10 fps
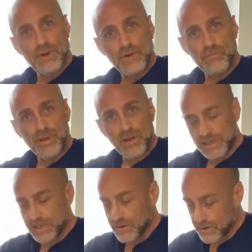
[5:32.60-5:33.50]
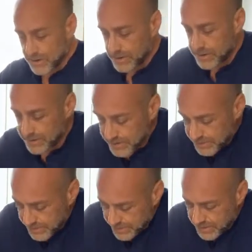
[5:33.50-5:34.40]
on your belt here.
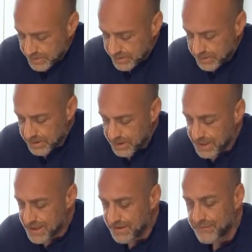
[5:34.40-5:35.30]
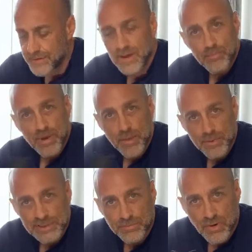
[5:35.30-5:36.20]
I have a
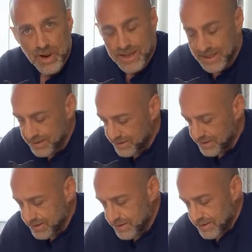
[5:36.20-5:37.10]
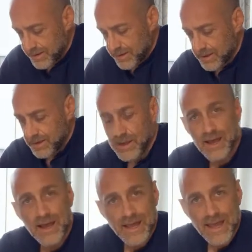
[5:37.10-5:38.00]
pepper spray.
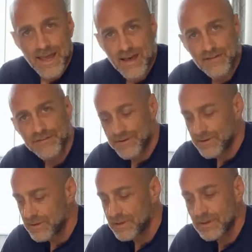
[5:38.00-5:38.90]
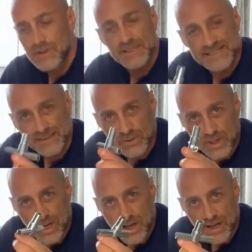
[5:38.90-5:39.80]
I have the
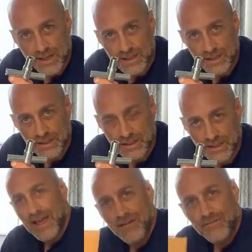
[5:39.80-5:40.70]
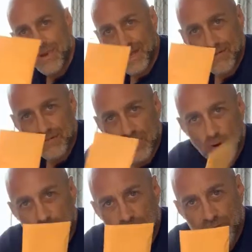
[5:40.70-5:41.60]
Silcock. I have my
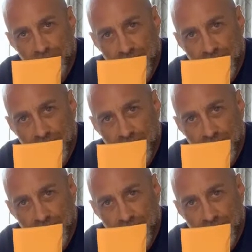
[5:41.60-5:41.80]
envelope of